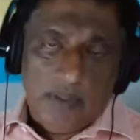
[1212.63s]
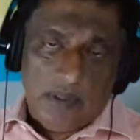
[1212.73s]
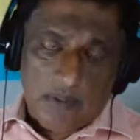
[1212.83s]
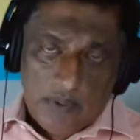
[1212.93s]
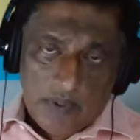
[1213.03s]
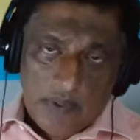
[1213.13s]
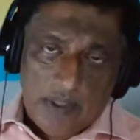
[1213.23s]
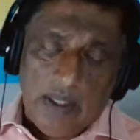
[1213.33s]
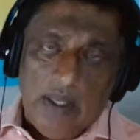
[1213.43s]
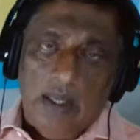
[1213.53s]
we
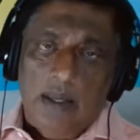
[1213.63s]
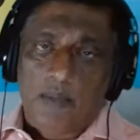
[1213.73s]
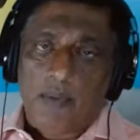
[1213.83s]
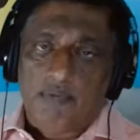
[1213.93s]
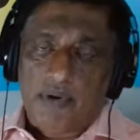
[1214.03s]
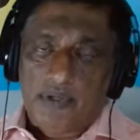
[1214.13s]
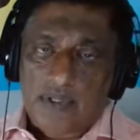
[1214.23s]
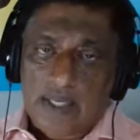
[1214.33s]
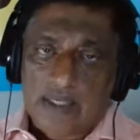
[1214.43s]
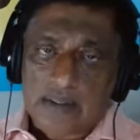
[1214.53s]
referred to
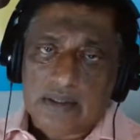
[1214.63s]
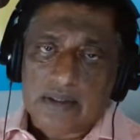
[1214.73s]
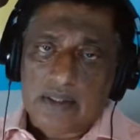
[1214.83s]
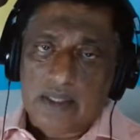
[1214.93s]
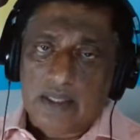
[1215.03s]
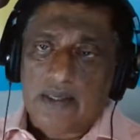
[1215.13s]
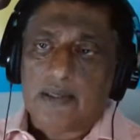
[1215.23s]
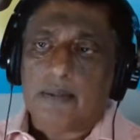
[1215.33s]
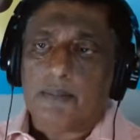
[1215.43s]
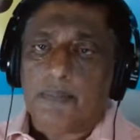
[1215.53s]
that
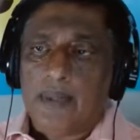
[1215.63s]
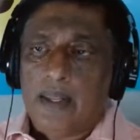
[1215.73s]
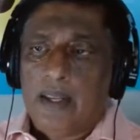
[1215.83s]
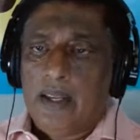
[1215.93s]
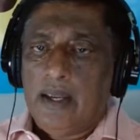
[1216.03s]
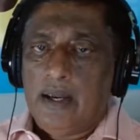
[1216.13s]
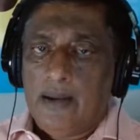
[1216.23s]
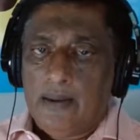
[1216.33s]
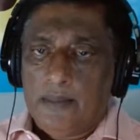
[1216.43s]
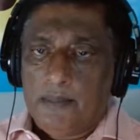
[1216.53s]
earlier.
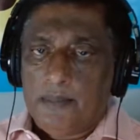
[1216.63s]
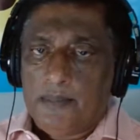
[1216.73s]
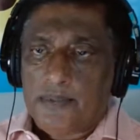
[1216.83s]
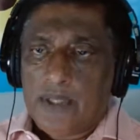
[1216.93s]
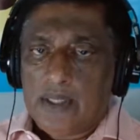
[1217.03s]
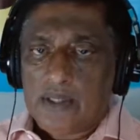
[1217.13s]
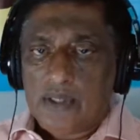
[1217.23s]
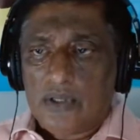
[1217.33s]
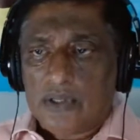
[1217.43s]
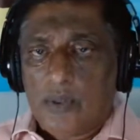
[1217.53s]
So it is
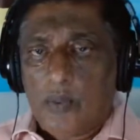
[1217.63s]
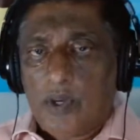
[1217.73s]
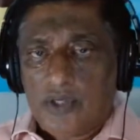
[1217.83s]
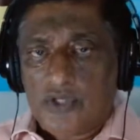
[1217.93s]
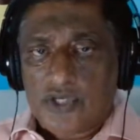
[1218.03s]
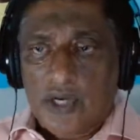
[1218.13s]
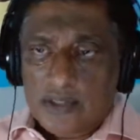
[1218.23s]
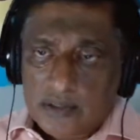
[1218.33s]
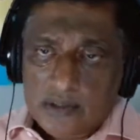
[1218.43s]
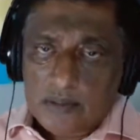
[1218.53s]
not a one
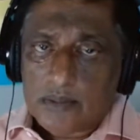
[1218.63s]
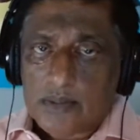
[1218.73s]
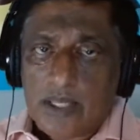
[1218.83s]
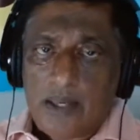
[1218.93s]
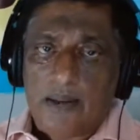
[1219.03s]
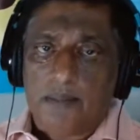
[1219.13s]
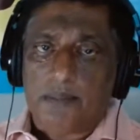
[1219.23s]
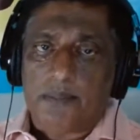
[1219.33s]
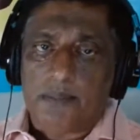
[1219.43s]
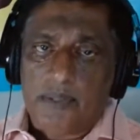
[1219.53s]
shot
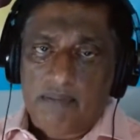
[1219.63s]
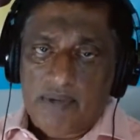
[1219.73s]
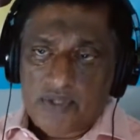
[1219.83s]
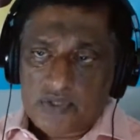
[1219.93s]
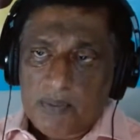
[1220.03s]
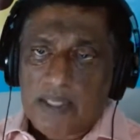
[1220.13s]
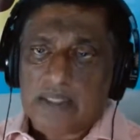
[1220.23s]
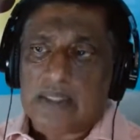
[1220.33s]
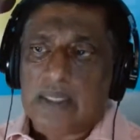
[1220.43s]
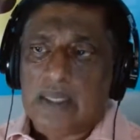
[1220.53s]
investment.
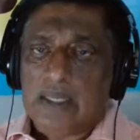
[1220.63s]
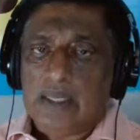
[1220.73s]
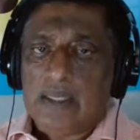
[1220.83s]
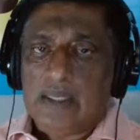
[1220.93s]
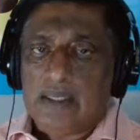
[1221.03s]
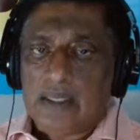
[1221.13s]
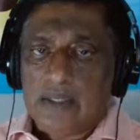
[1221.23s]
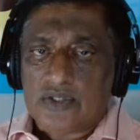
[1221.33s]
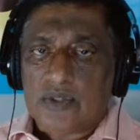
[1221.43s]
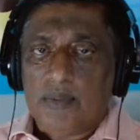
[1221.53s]
It
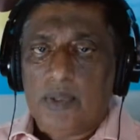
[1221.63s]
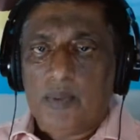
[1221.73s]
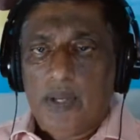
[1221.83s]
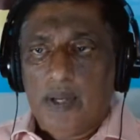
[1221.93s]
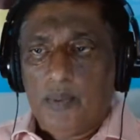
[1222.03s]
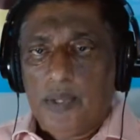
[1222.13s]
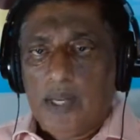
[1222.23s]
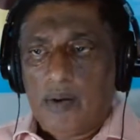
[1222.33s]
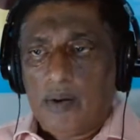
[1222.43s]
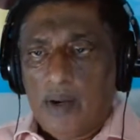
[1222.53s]
has to be where we
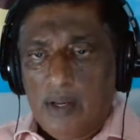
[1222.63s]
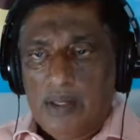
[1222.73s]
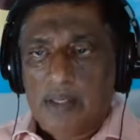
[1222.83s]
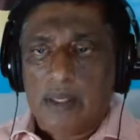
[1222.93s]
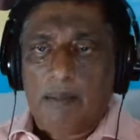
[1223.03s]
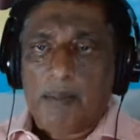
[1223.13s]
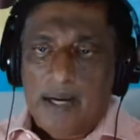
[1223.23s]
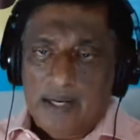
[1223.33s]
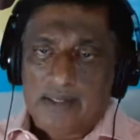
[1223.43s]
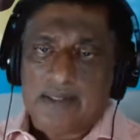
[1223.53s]
are on a
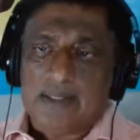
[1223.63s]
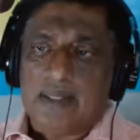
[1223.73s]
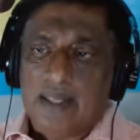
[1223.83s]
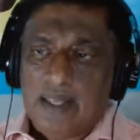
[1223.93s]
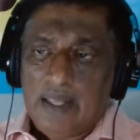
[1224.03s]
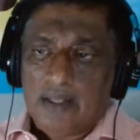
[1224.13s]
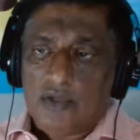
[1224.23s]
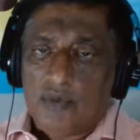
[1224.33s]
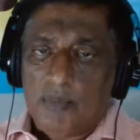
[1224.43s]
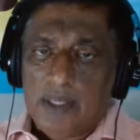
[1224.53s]
path
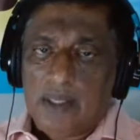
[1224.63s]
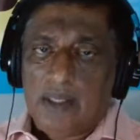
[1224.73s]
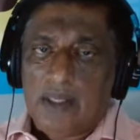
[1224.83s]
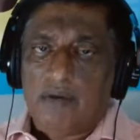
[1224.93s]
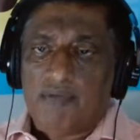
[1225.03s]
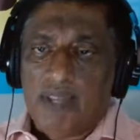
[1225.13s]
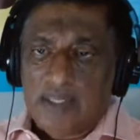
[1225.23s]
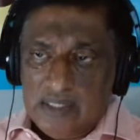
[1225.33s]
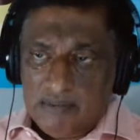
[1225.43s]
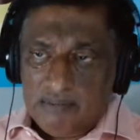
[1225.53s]
to be
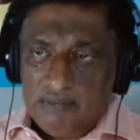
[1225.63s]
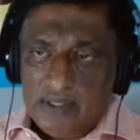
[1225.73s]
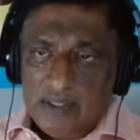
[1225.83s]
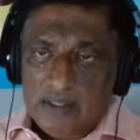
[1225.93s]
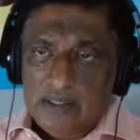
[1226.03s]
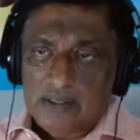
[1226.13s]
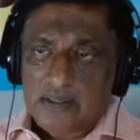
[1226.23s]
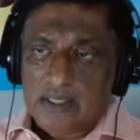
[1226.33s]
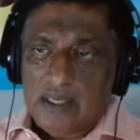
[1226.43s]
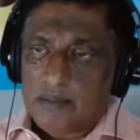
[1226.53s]
innovative, and it
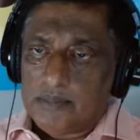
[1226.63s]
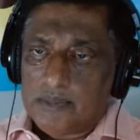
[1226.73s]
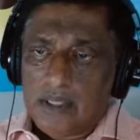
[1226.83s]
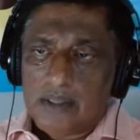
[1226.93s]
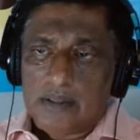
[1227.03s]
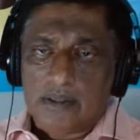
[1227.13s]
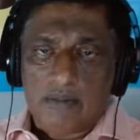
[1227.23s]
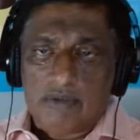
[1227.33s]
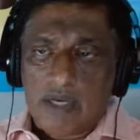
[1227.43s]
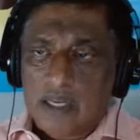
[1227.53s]
is
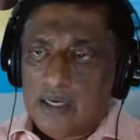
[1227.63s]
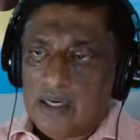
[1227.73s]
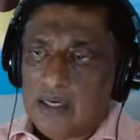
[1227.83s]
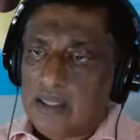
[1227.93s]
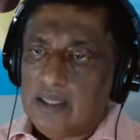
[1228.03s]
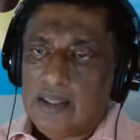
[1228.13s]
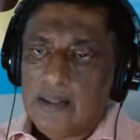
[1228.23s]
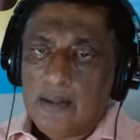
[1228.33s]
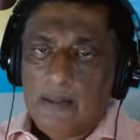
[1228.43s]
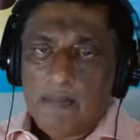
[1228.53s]
done regularly.
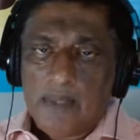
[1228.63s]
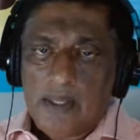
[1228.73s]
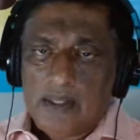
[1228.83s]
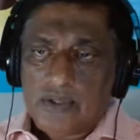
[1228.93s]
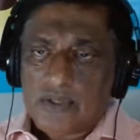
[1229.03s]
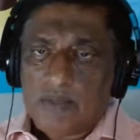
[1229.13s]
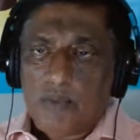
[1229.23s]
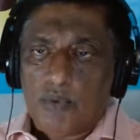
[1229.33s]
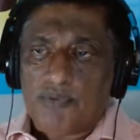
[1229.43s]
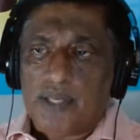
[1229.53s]
It's a
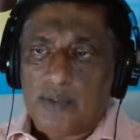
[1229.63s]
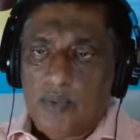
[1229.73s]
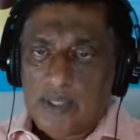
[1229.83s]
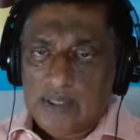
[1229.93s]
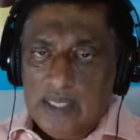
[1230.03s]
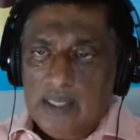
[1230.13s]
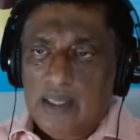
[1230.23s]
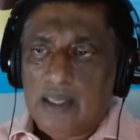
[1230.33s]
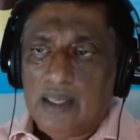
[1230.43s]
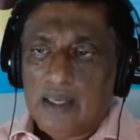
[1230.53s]
move that we are
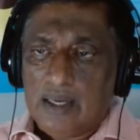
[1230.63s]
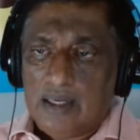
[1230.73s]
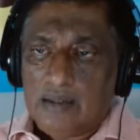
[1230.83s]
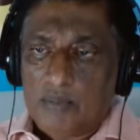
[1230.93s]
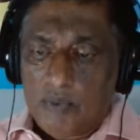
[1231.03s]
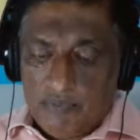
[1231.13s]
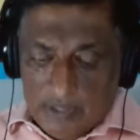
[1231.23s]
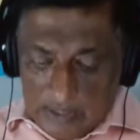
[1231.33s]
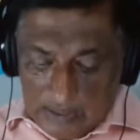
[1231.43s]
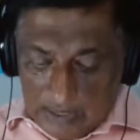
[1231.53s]
taking and
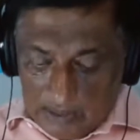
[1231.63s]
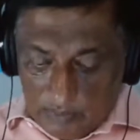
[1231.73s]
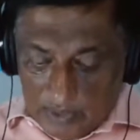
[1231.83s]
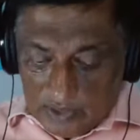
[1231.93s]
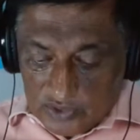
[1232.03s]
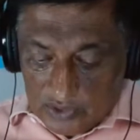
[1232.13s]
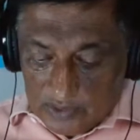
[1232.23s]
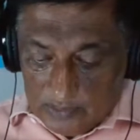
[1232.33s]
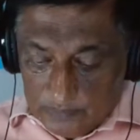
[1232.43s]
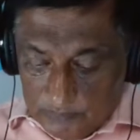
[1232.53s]
moving in that
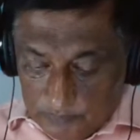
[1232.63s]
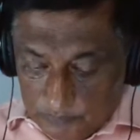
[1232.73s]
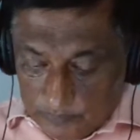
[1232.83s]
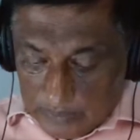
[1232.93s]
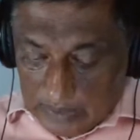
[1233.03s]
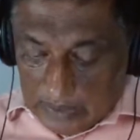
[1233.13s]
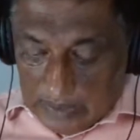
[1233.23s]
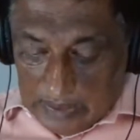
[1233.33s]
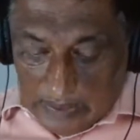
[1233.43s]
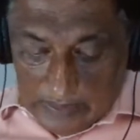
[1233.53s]
direction.
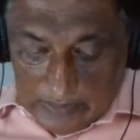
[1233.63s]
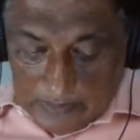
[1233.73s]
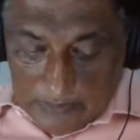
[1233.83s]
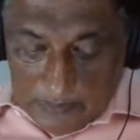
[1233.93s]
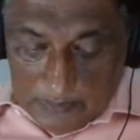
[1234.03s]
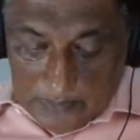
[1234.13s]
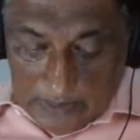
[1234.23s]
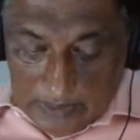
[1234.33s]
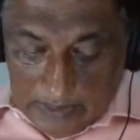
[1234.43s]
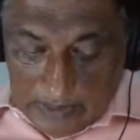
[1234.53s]
Um,
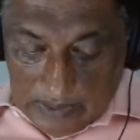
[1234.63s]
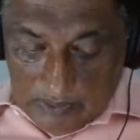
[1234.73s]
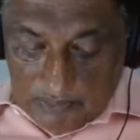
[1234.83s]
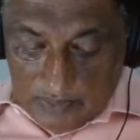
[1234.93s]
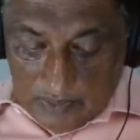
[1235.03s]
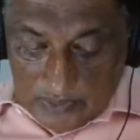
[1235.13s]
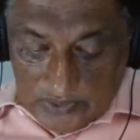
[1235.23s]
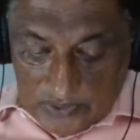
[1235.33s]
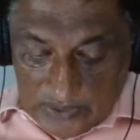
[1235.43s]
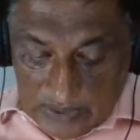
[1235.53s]
and then, of
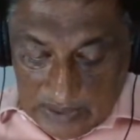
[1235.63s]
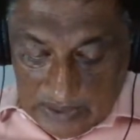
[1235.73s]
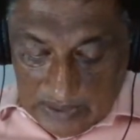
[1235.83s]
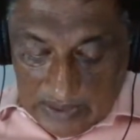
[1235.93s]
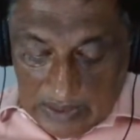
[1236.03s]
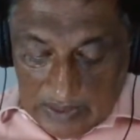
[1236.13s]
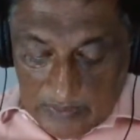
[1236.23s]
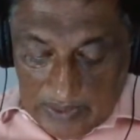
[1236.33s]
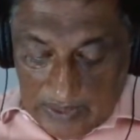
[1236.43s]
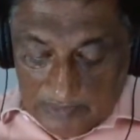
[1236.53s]
course,
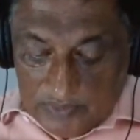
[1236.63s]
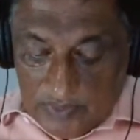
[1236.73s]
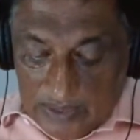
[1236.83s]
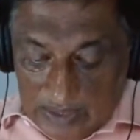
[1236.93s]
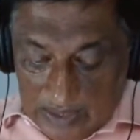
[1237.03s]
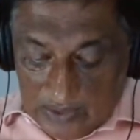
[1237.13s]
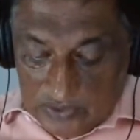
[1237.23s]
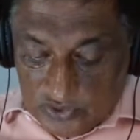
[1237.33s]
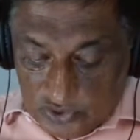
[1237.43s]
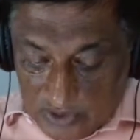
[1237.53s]
we have to
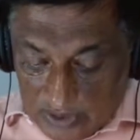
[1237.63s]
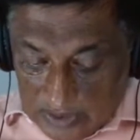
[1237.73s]
engage